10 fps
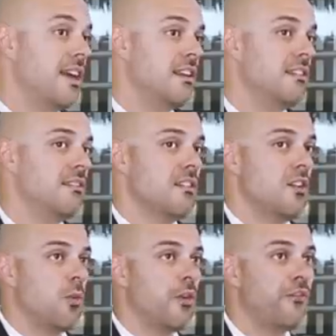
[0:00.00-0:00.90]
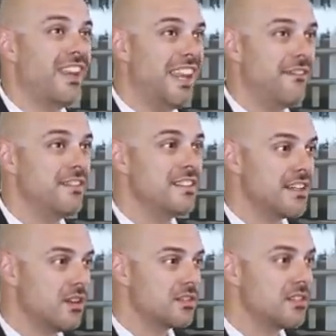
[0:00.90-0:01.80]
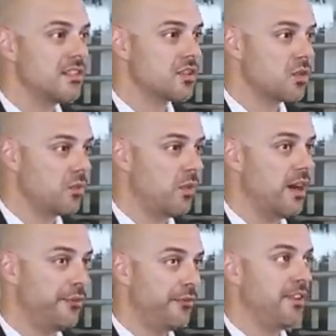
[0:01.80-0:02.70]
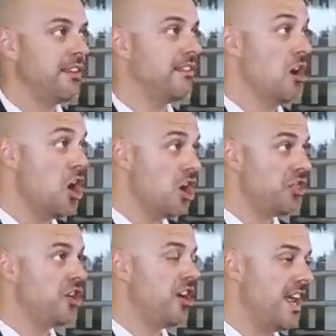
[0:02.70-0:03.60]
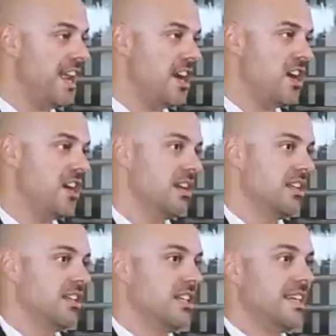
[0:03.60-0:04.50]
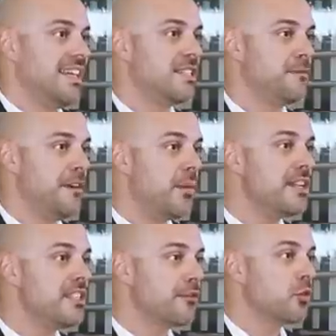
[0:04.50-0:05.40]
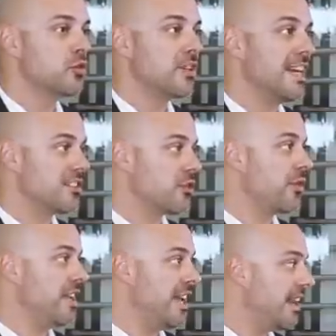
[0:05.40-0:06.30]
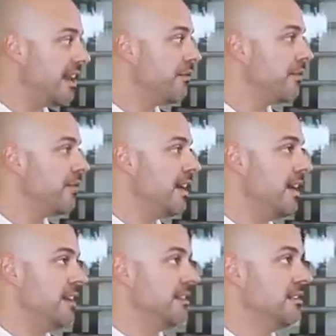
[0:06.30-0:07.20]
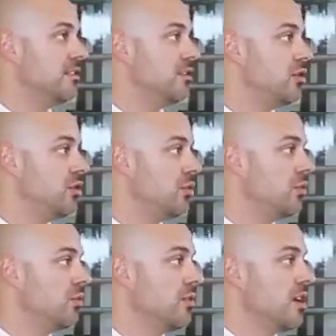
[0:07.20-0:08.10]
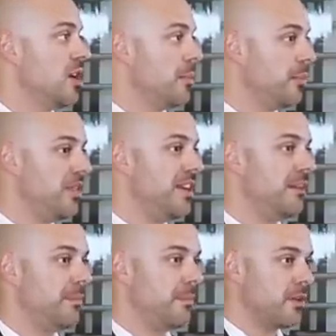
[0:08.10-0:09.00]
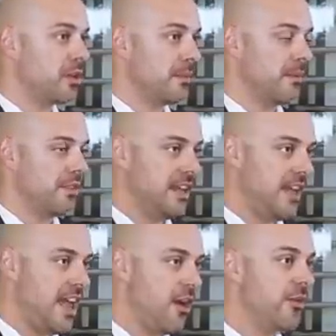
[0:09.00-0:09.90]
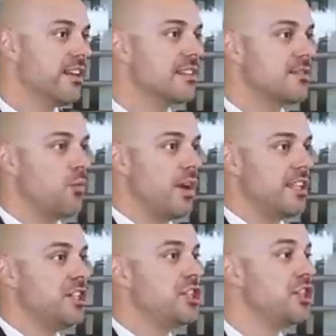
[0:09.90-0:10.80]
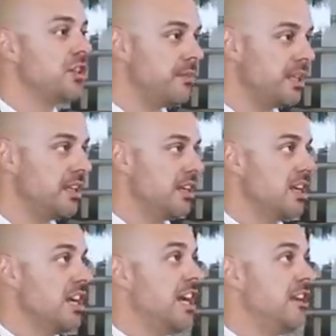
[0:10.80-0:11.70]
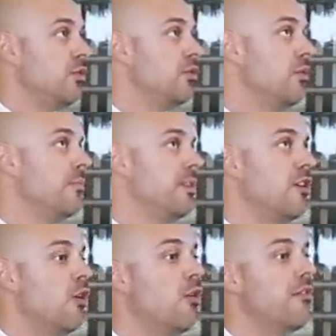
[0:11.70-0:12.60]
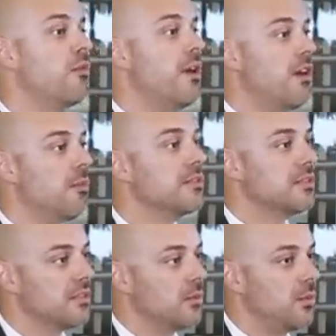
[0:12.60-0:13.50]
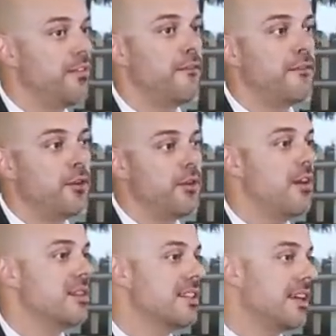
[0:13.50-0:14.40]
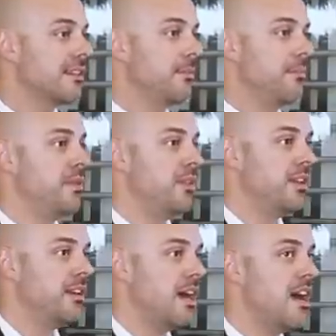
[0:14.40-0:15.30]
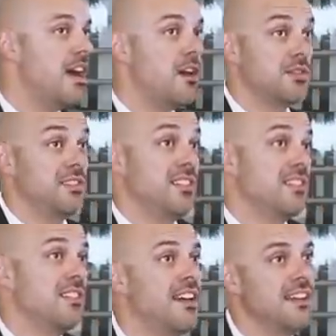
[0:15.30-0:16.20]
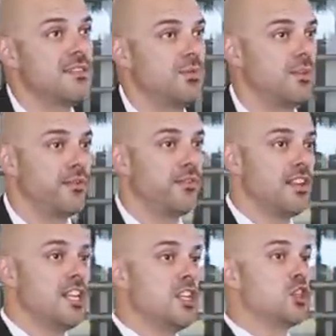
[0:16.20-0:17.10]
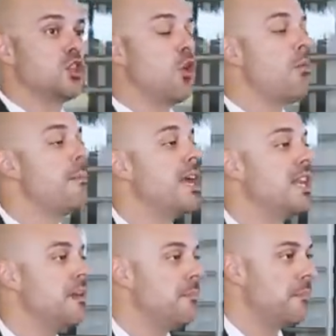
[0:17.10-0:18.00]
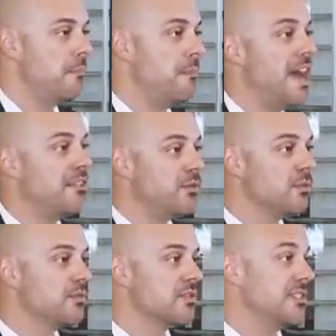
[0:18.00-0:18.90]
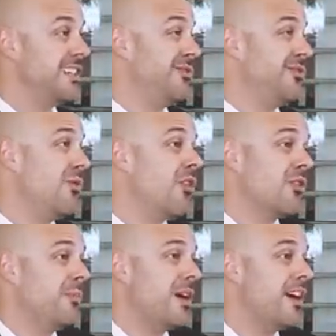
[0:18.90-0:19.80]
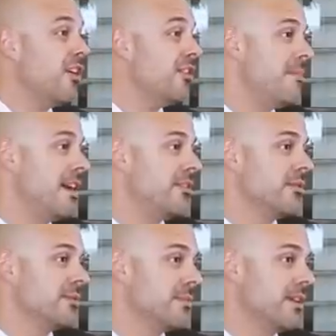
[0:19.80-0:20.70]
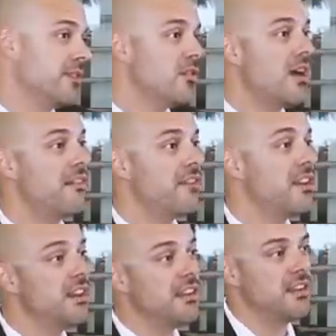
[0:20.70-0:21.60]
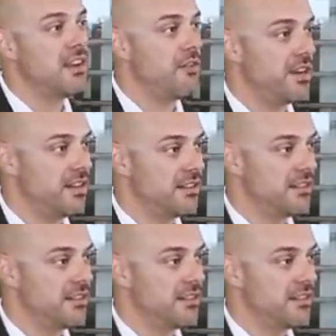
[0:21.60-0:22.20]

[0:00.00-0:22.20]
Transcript: And with 11,000 square feet under air, it's very difficult to get creative and to put the areas where they should be, and you don't be overwhelmed with a few areas, like building a house this size with so many bedrooms that you don't occupy all the bedrooms, but you don't have any living area.